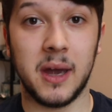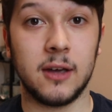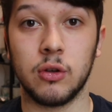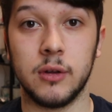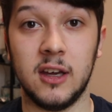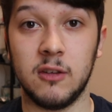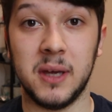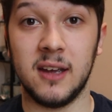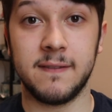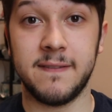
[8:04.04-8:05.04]
Make sure that he's
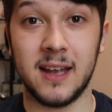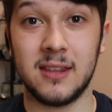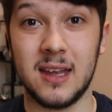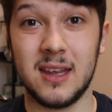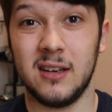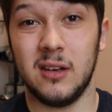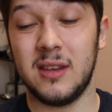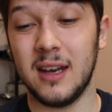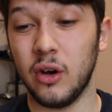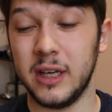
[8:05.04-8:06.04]
being fed.
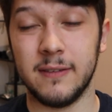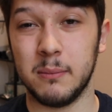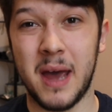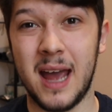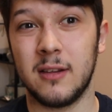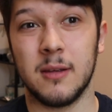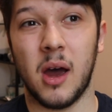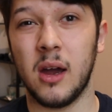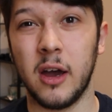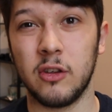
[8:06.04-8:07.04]
They're not even pets in
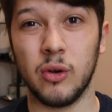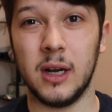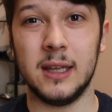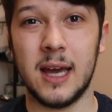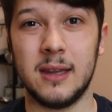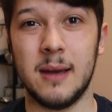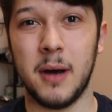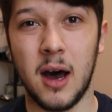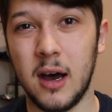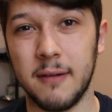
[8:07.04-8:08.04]
my eyes, really. They're
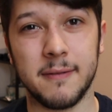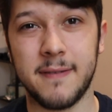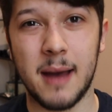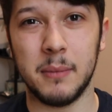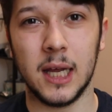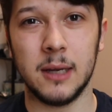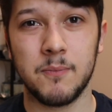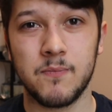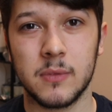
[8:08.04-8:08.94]
part of the family.